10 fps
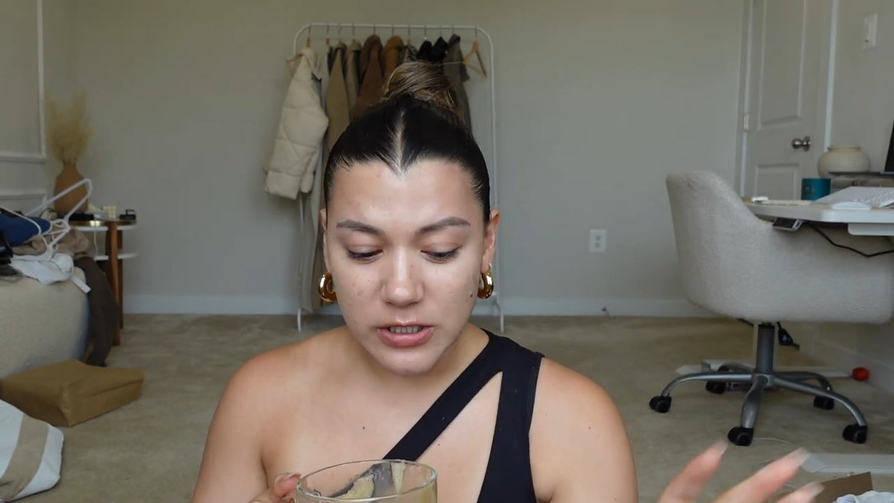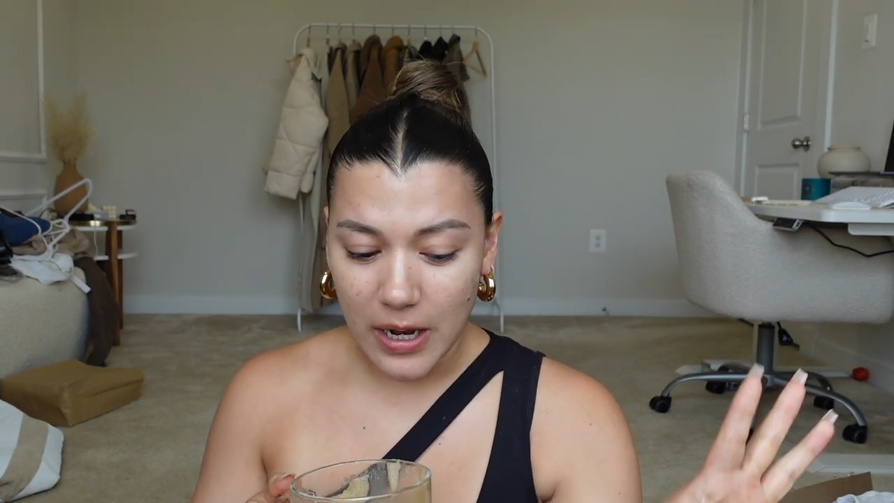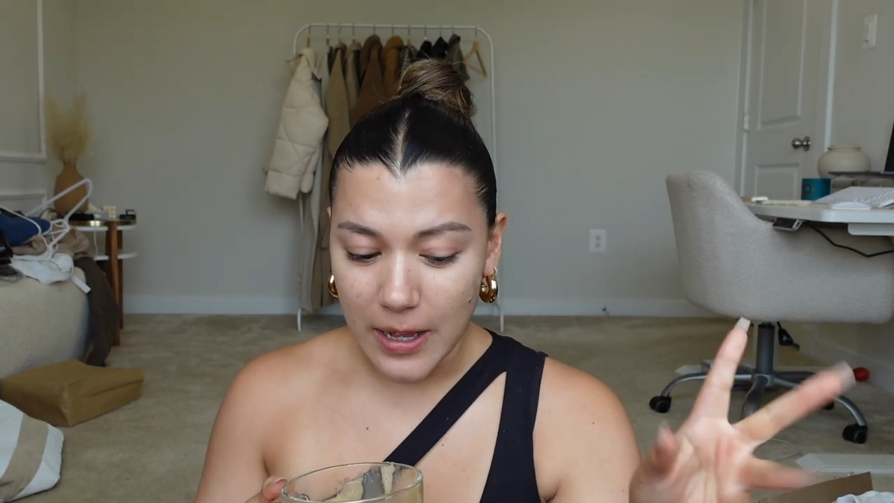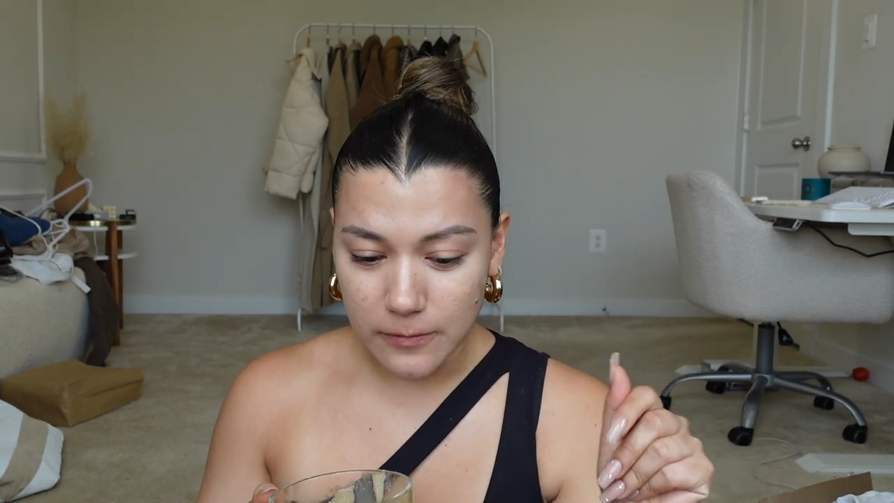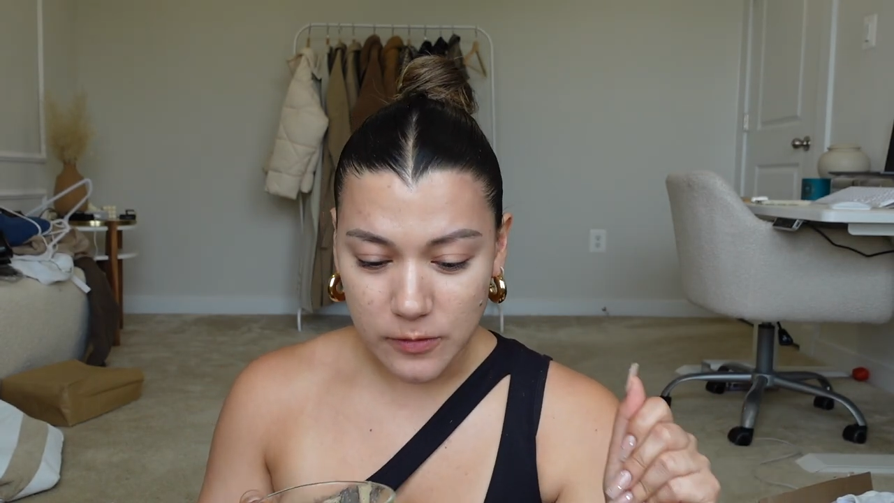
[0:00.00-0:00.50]
I
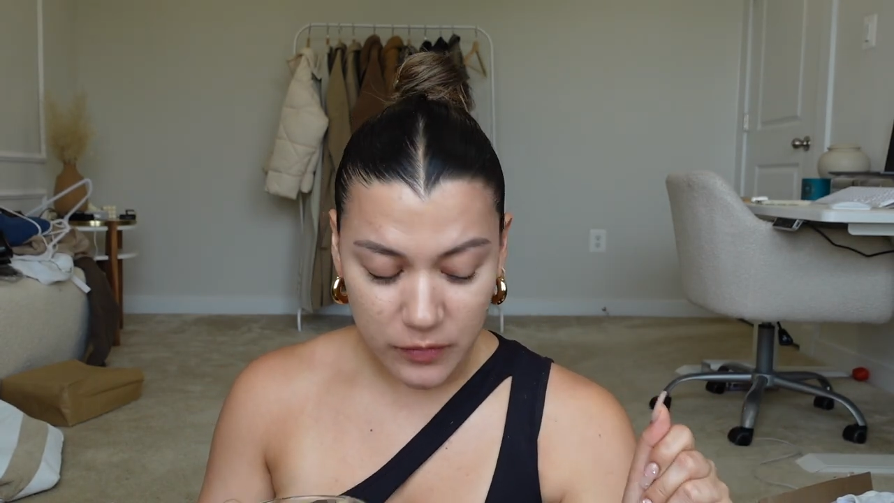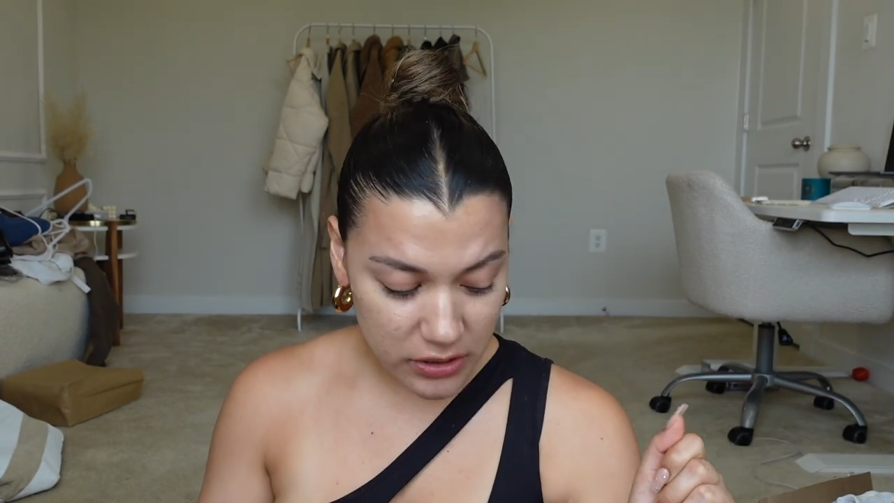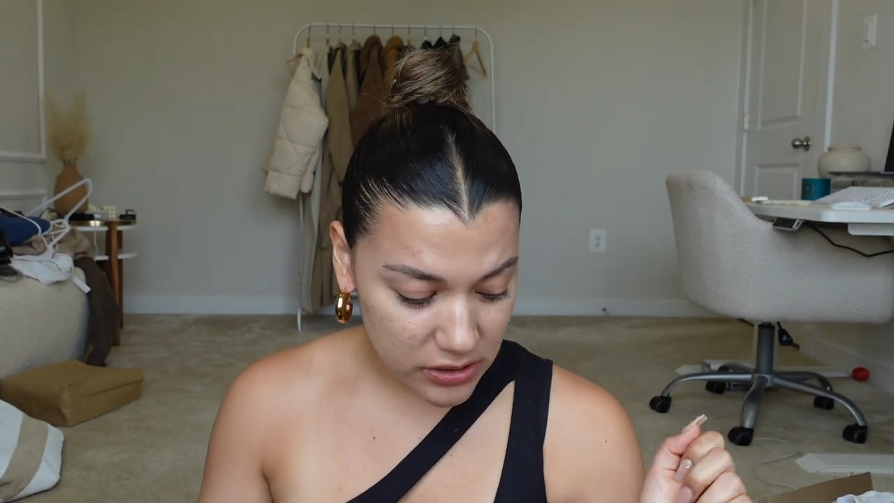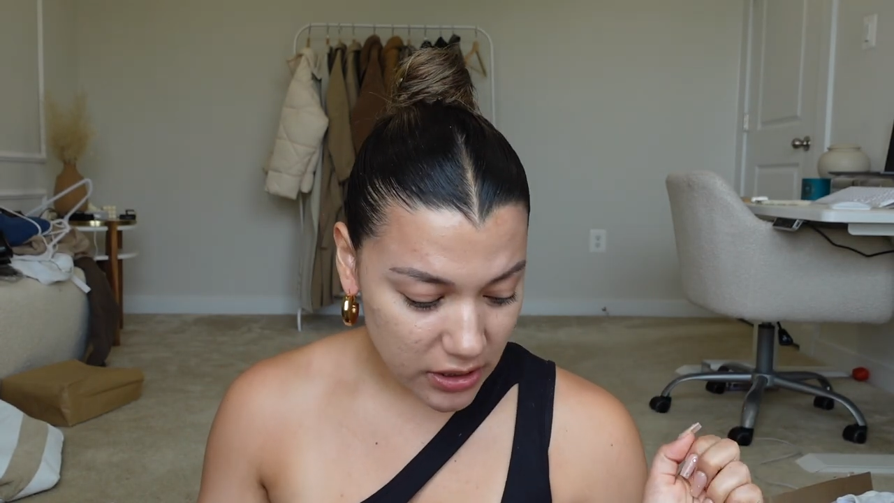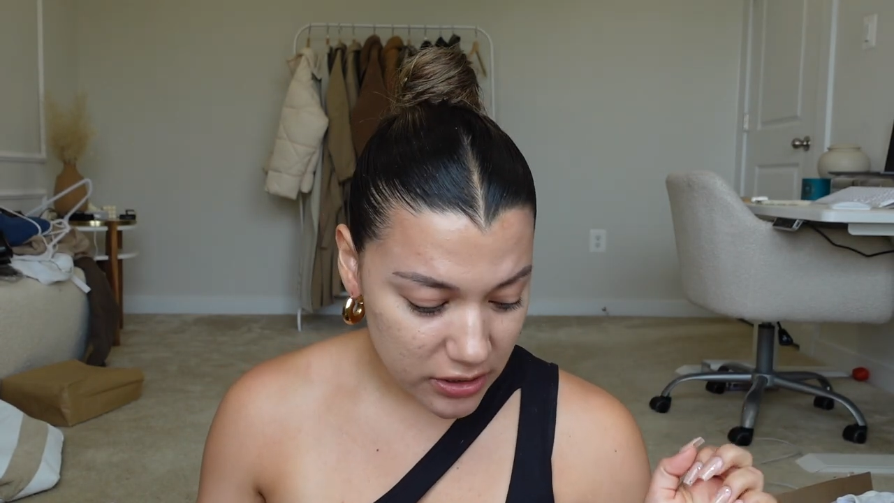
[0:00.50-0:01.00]
got some
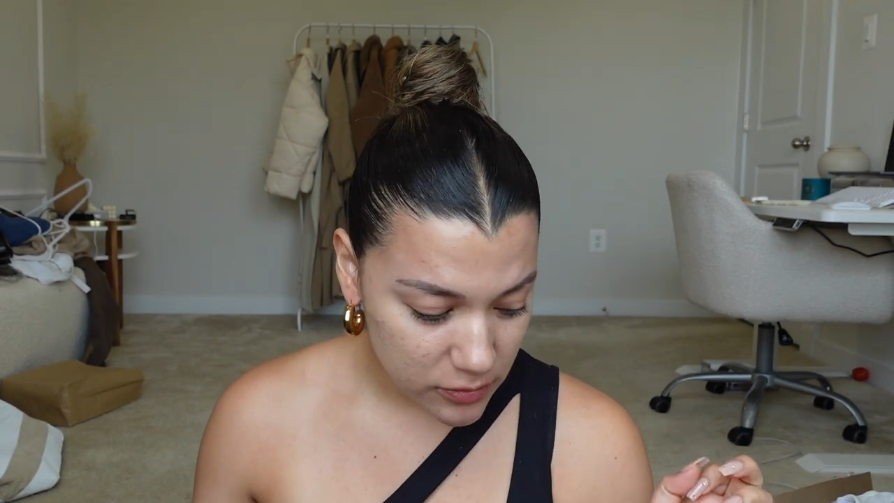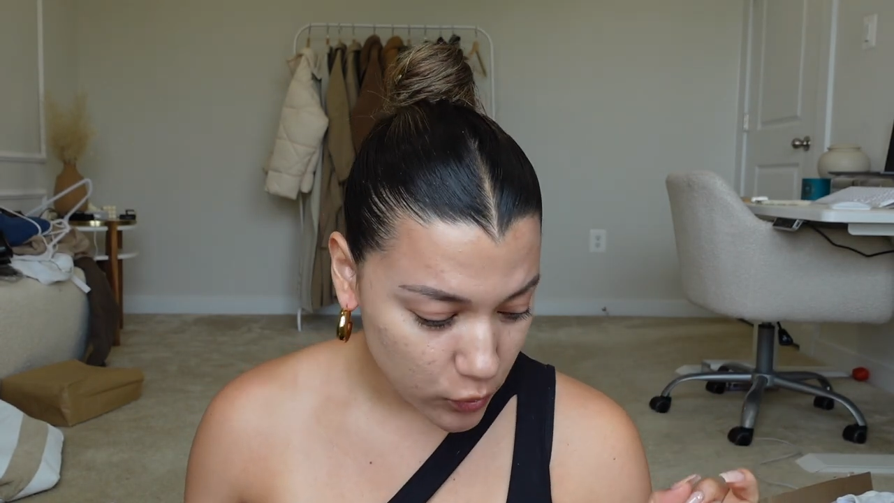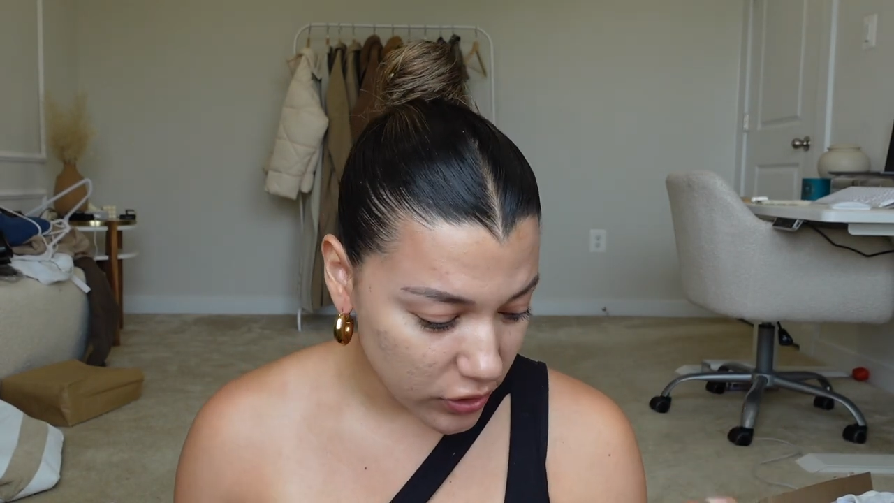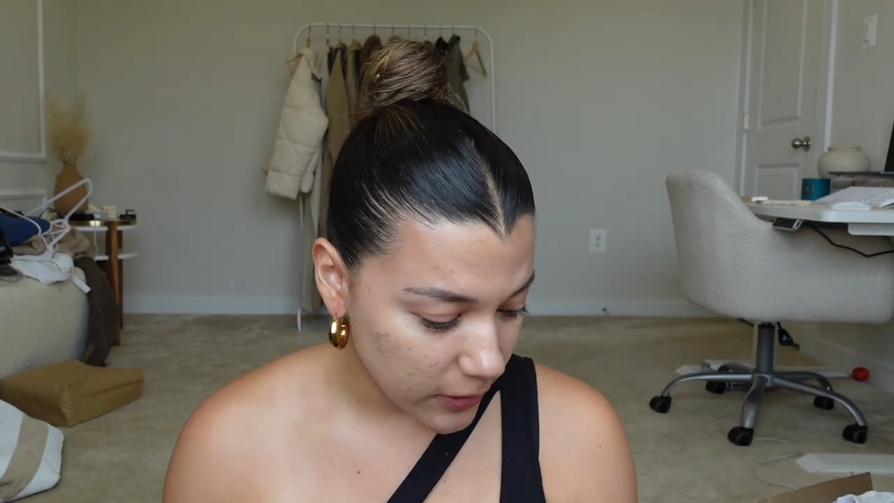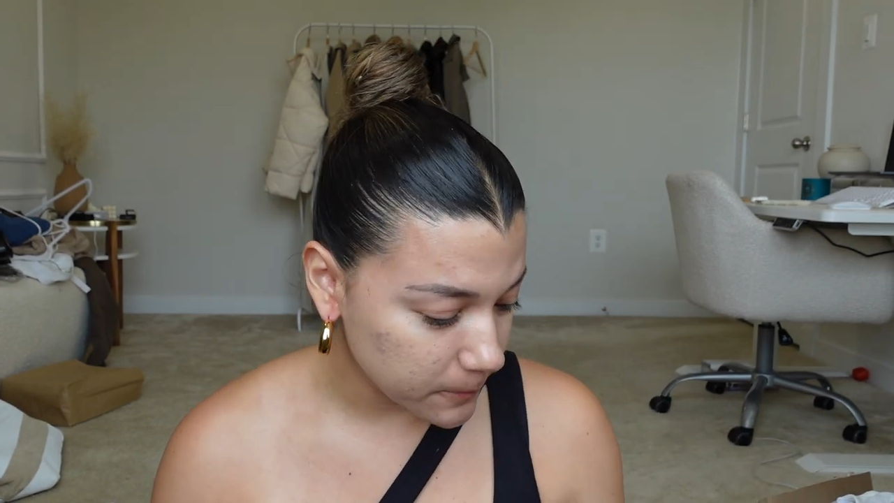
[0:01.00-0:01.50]
things done this
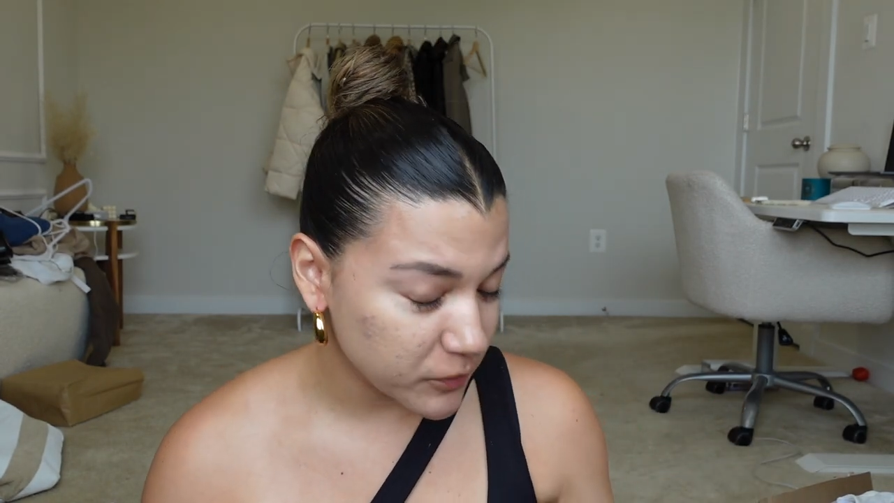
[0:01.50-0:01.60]
morning